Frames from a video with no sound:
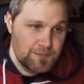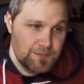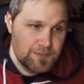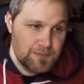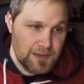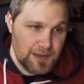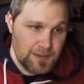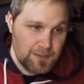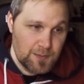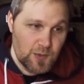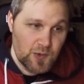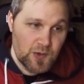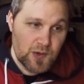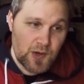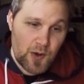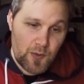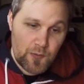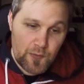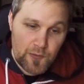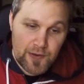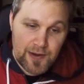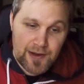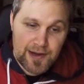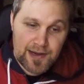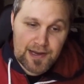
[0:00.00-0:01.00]
People
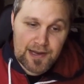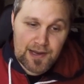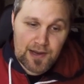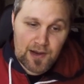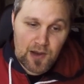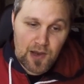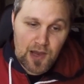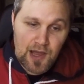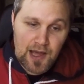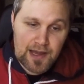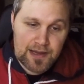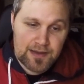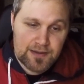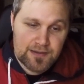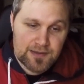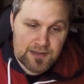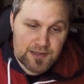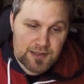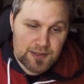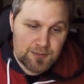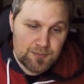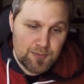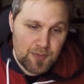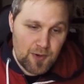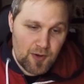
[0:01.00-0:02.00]
really like
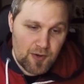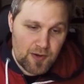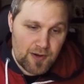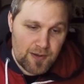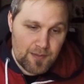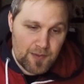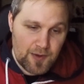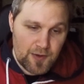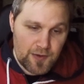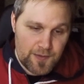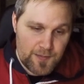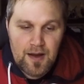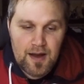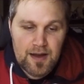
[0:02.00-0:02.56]
this Pokemon.